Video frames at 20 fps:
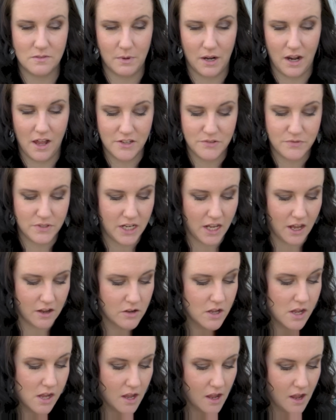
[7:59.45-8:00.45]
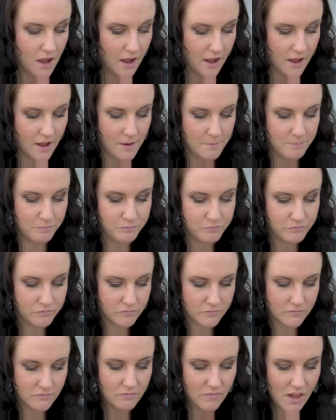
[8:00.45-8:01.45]
in my last video.
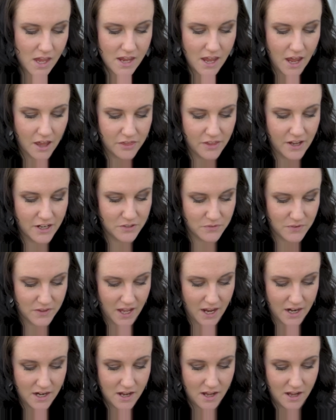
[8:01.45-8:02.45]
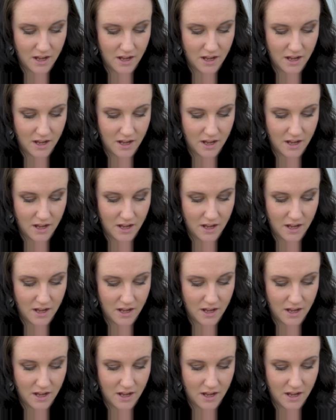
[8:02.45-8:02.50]
Yeah, thanks for that.